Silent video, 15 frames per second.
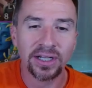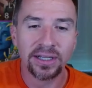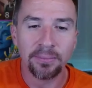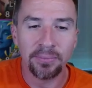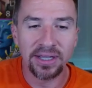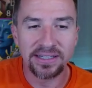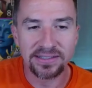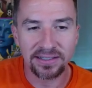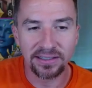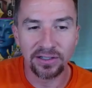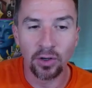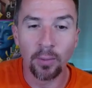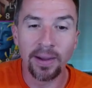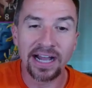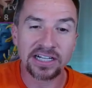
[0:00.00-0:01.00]
Basically go
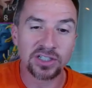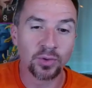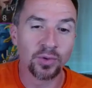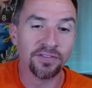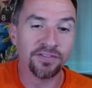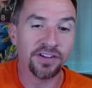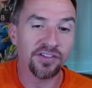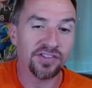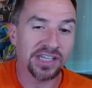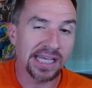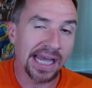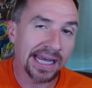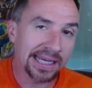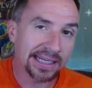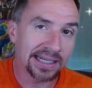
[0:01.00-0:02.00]
back to
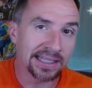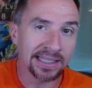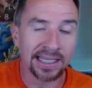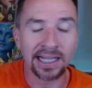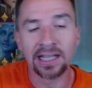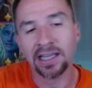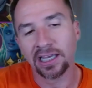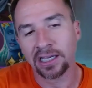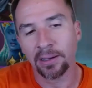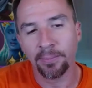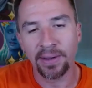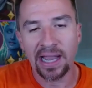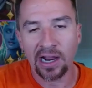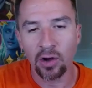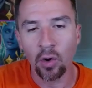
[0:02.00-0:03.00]
158 and then click it
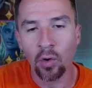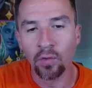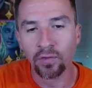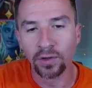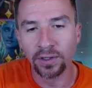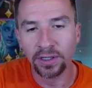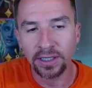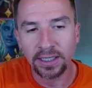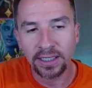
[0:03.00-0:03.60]
back over.